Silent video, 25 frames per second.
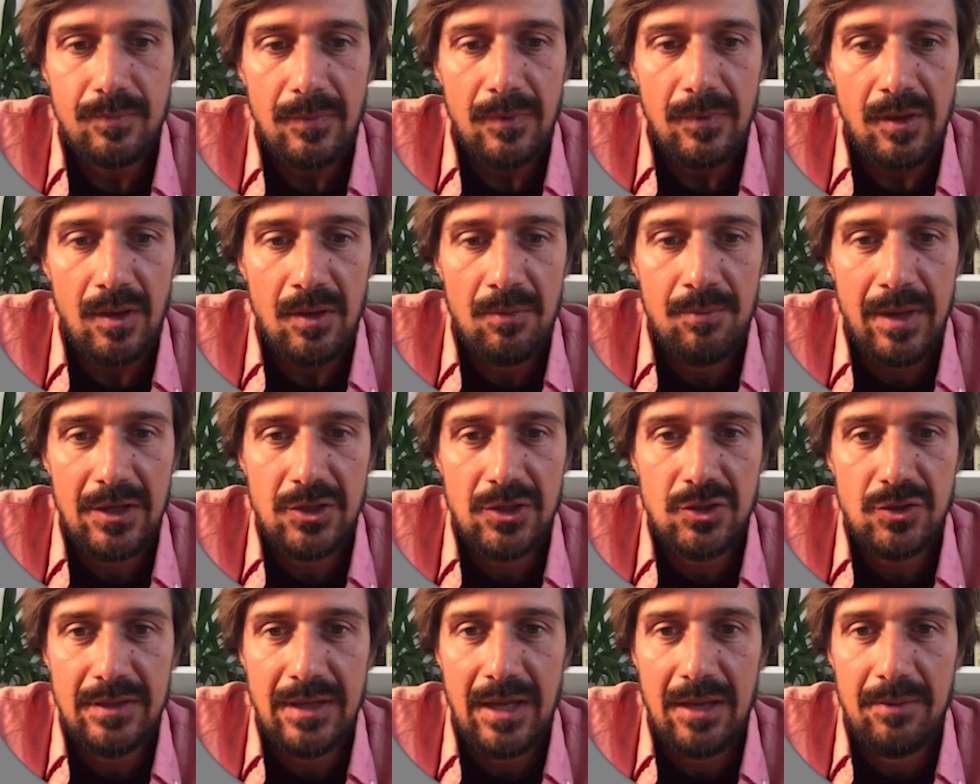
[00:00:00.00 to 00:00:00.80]
make sure you
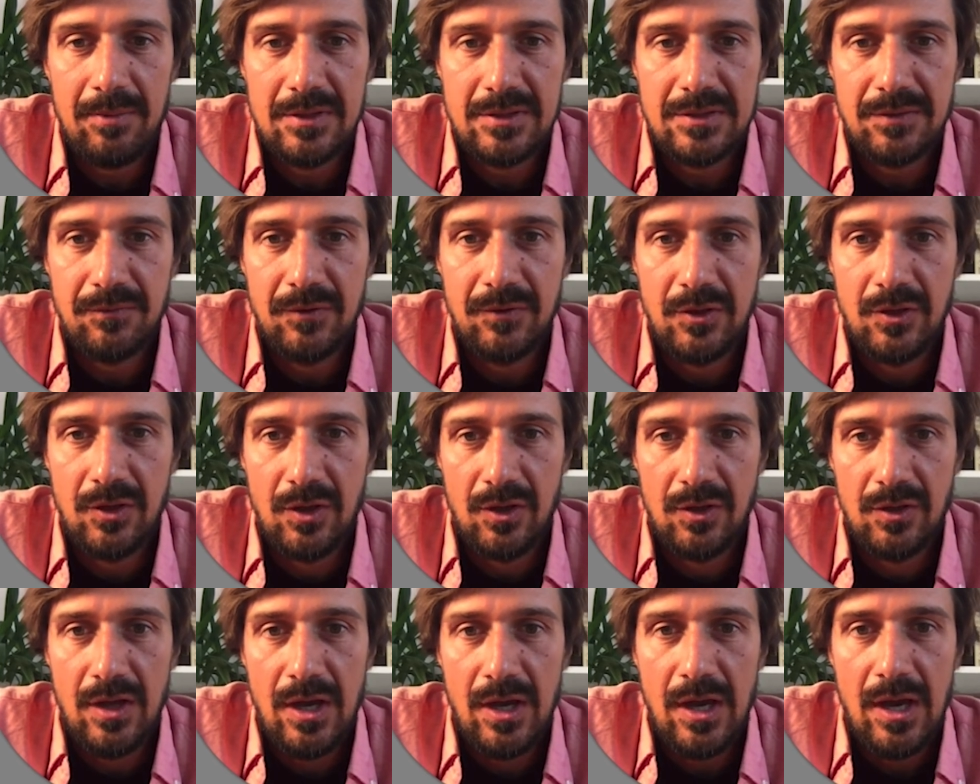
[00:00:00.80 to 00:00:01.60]
name it something good,
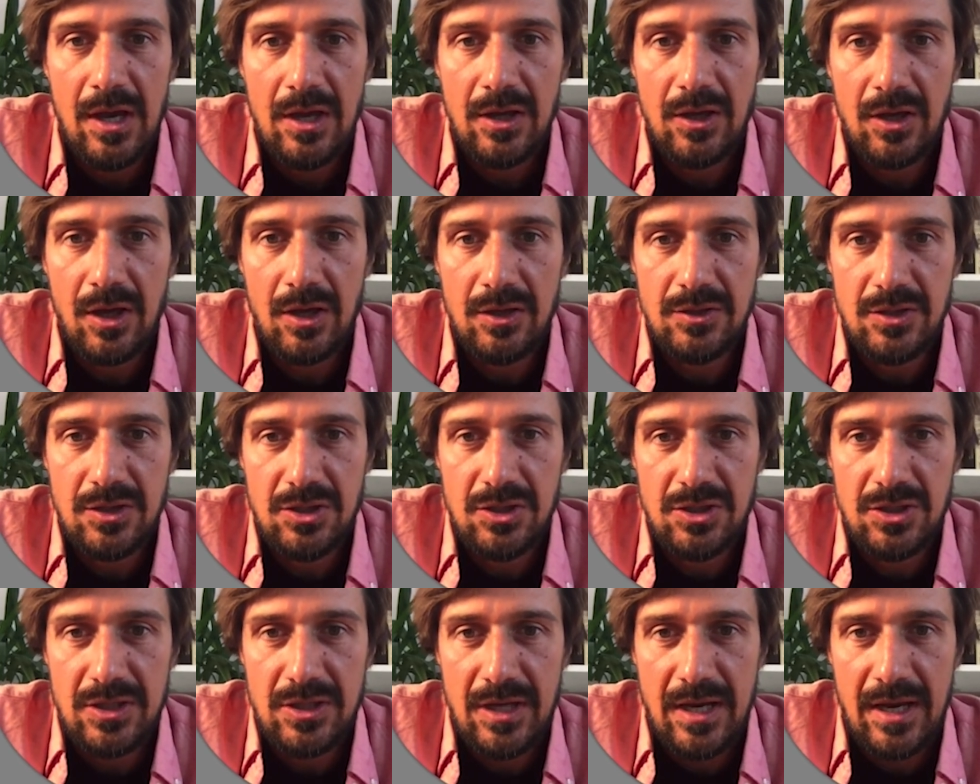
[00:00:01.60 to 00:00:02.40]
go to
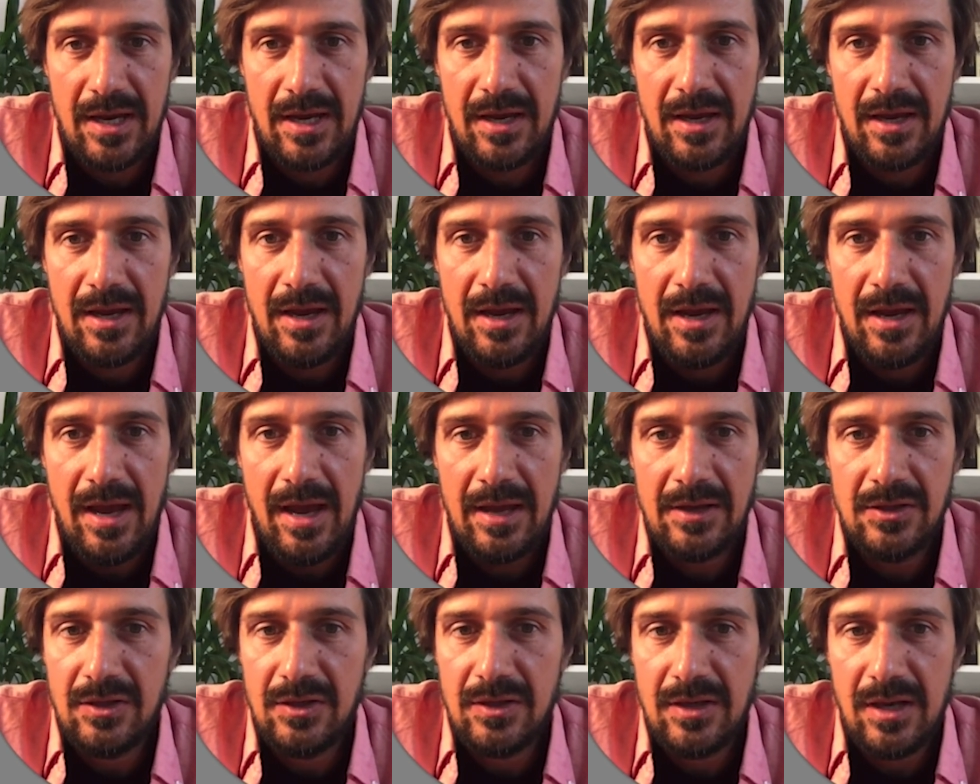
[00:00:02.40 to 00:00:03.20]
share, and you
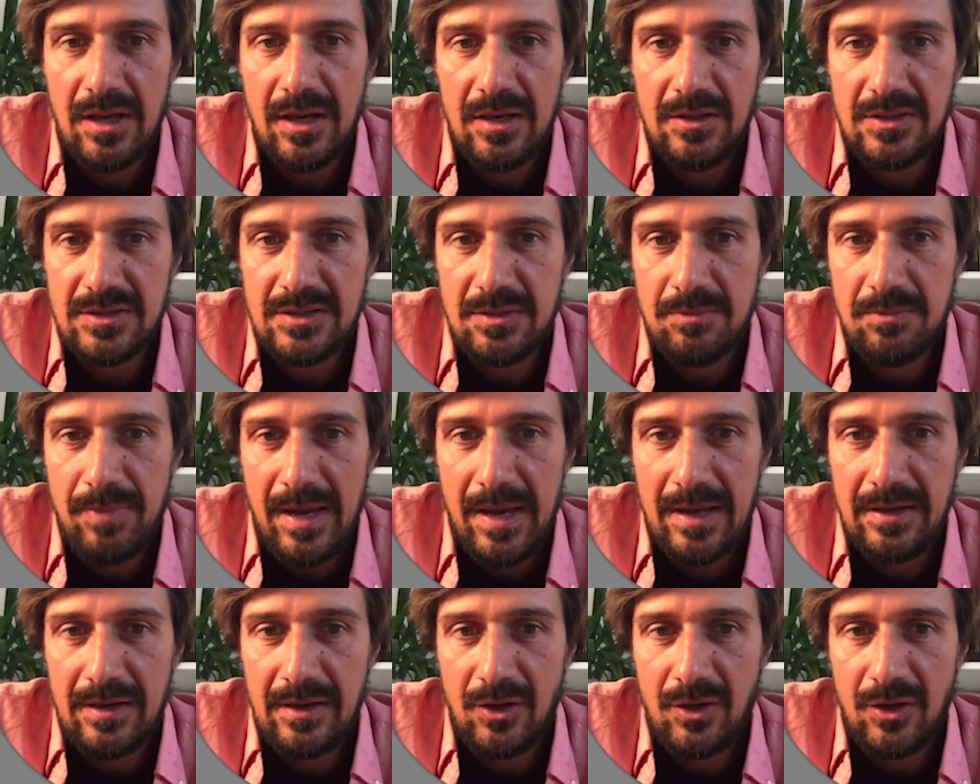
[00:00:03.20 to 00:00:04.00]
can just embed it
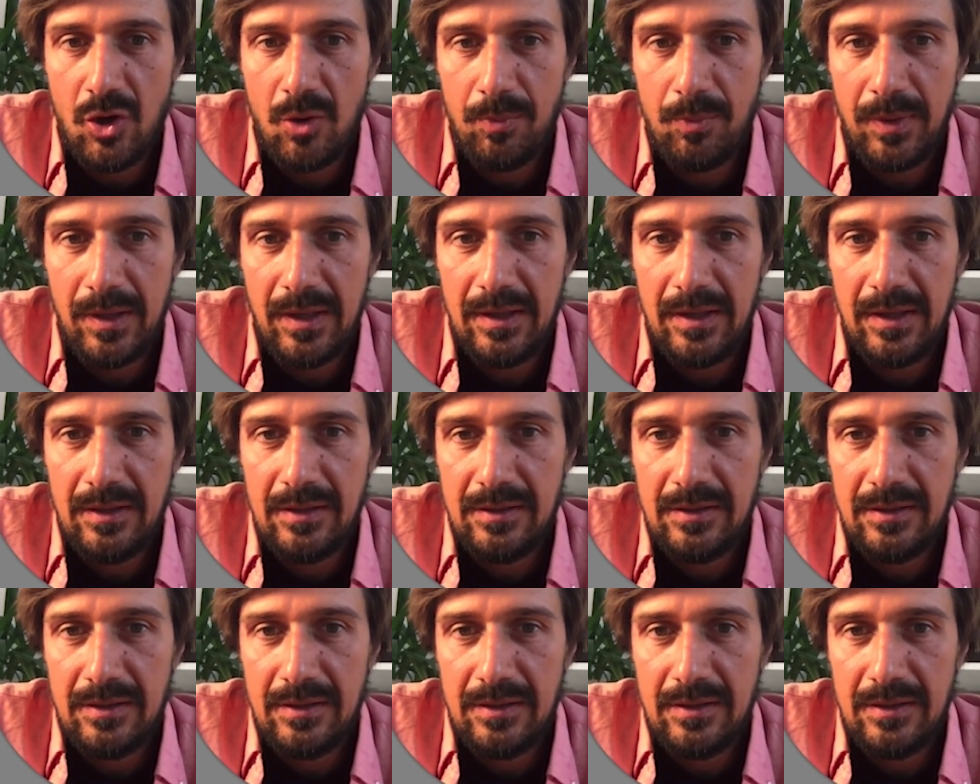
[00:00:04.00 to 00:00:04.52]
and copy